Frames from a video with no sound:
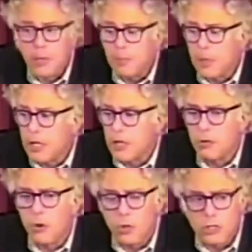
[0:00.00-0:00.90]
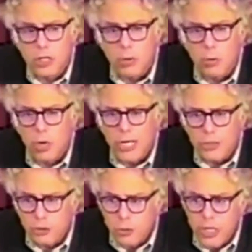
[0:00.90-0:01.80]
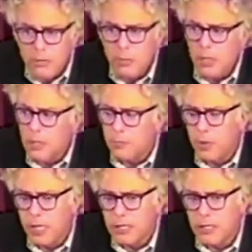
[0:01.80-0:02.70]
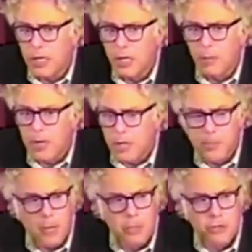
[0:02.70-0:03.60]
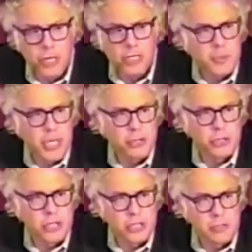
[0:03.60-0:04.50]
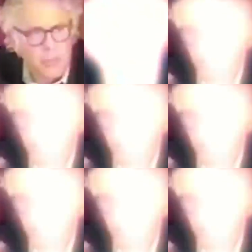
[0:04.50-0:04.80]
people here also were extremely impressed by their public transportation system.